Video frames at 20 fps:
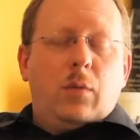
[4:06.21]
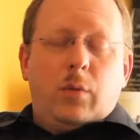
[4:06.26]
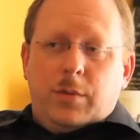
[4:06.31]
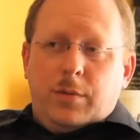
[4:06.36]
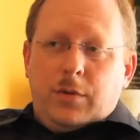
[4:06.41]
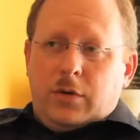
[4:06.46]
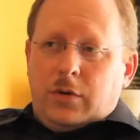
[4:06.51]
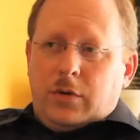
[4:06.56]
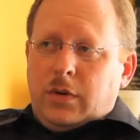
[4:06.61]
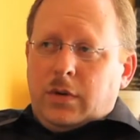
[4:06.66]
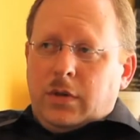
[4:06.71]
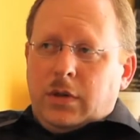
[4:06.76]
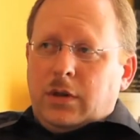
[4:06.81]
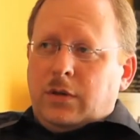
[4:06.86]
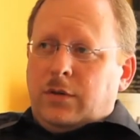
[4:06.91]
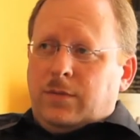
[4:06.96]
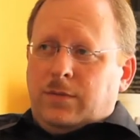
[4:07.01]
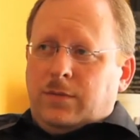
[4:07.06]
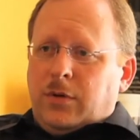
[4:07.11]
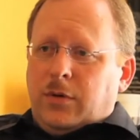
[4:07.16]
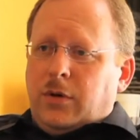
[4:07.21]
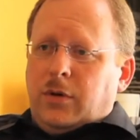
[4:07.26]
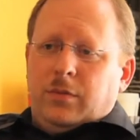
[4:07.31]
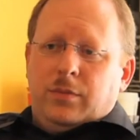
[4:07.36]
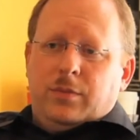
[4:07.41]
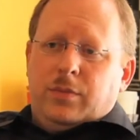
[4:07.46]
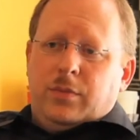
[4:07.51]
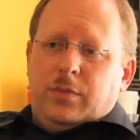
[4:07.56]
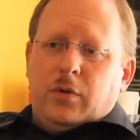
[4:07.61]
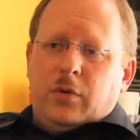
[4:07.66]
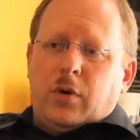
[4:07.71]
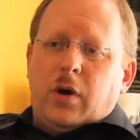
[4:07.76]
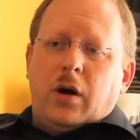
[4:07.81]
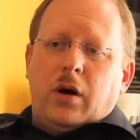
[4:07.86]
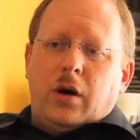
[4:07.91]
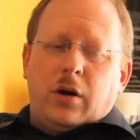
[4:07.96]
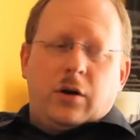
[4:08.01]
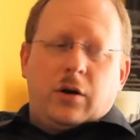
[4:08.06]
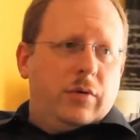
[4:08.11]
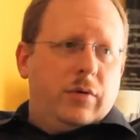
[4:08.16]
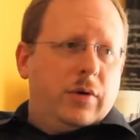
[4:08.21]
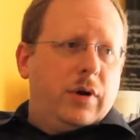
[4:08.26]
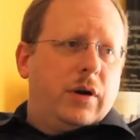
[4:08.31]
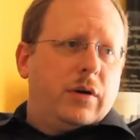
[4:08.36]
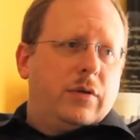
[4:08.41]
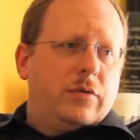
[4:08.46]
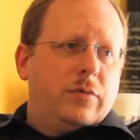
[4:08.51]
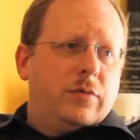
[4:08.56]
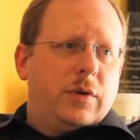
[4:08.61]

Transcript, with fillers: we've been doing this for throughout our careers,